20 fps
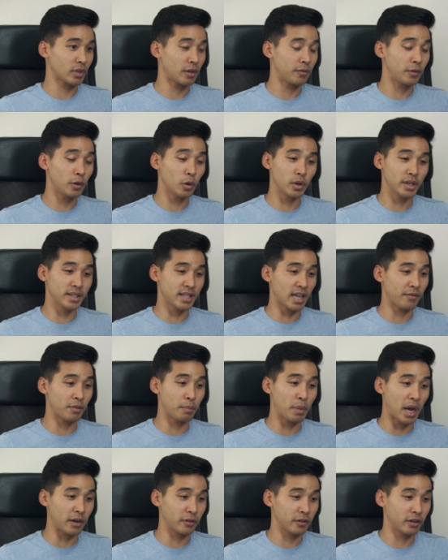If you always have the
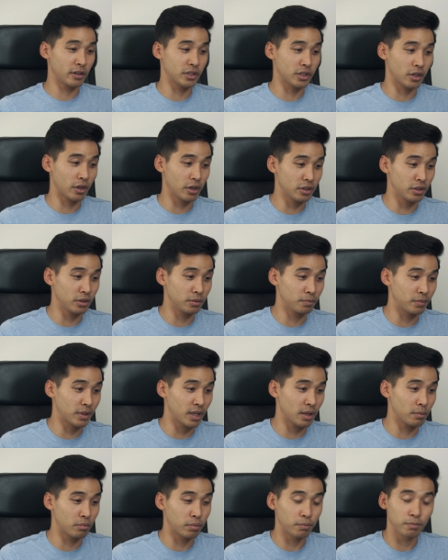battery on charge, you
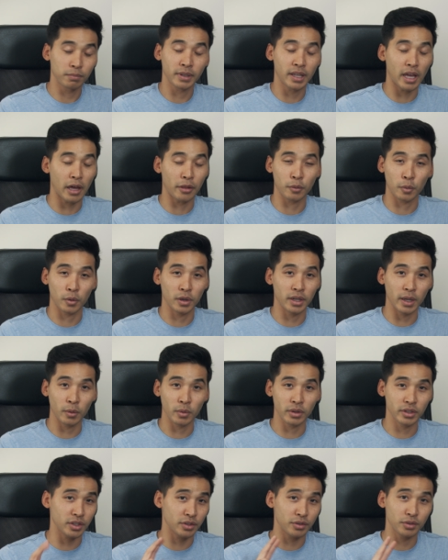can get through a day
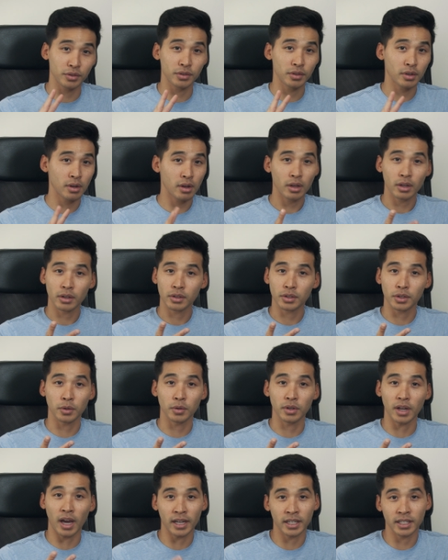with just
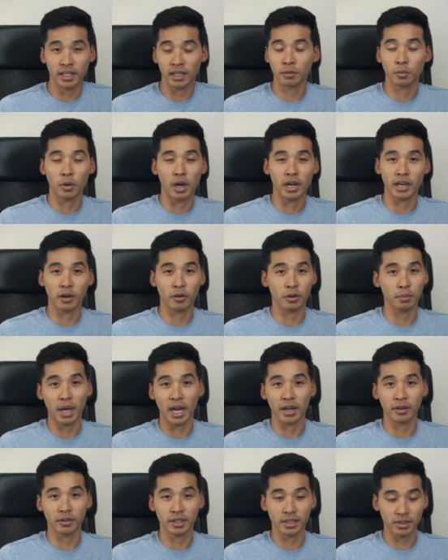2 98 watt-hour
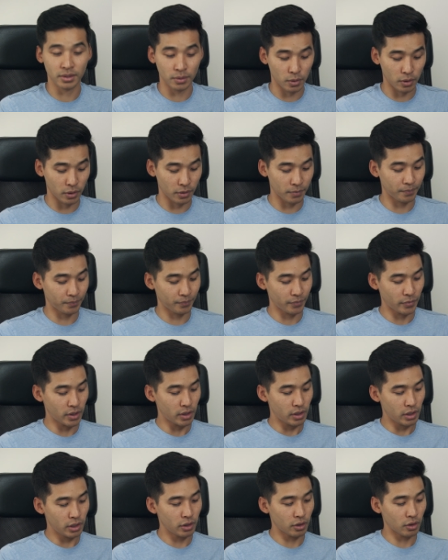batteries, or
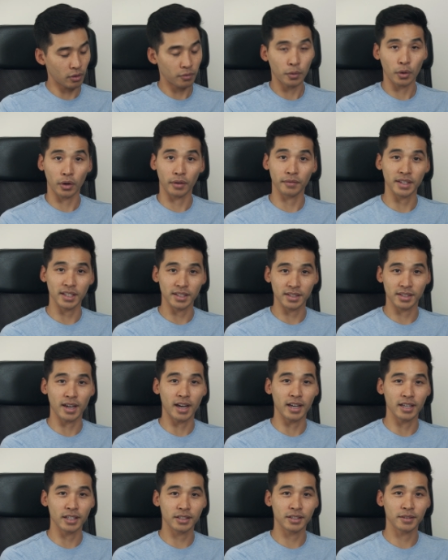4 of these
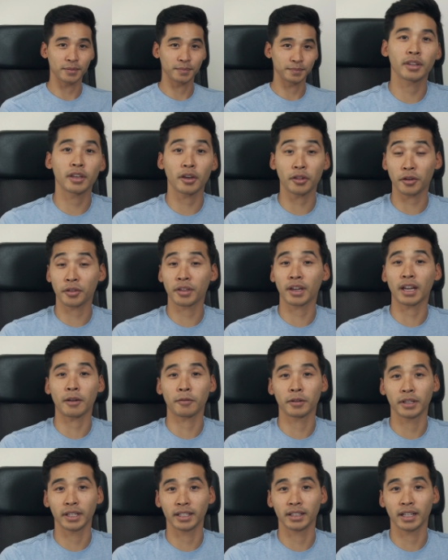guys. The other thing I
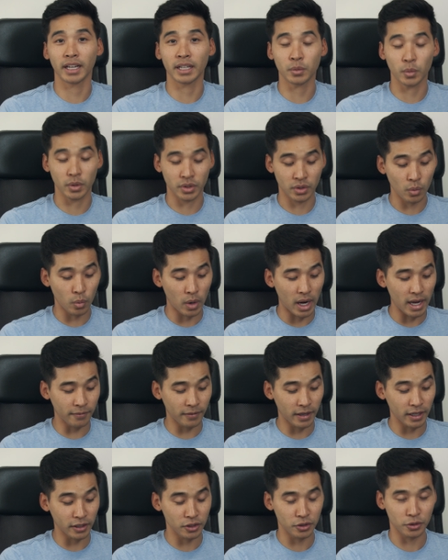really liked was the
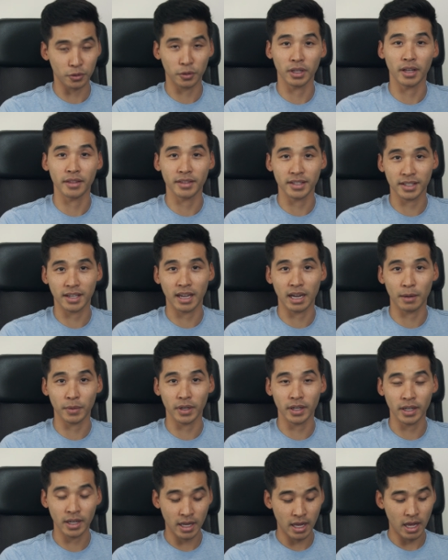Wi-Fi control on this
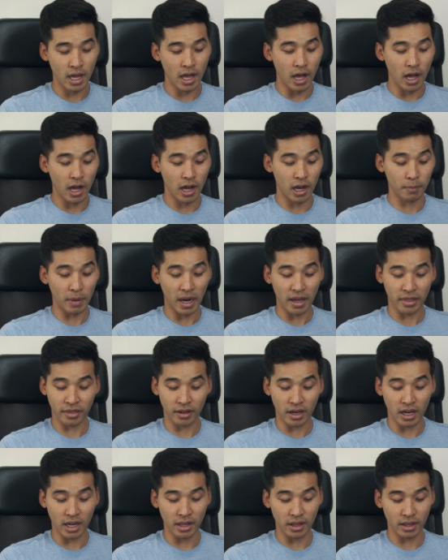camera. I
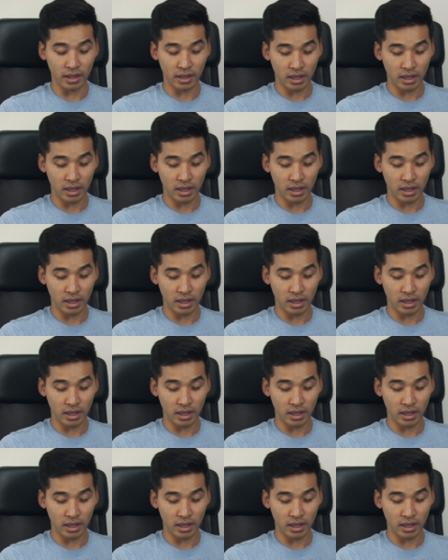thought